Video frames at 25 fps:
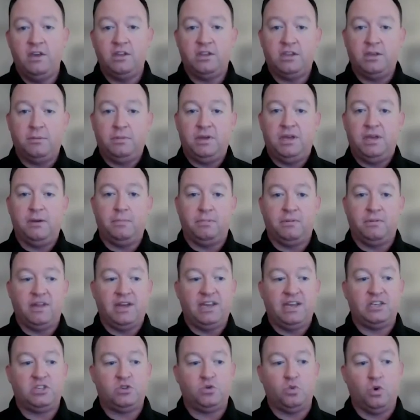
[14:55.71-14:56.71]
to be a
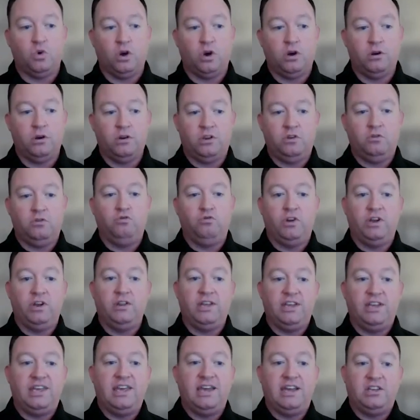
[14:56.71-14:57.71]
place where you
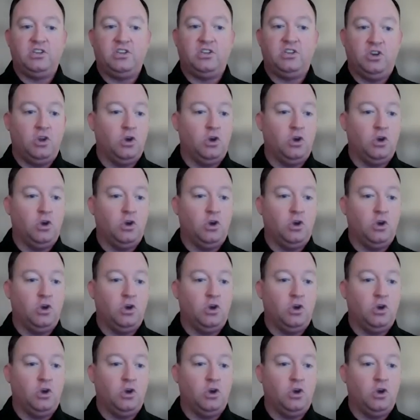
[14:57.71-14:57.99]
really get to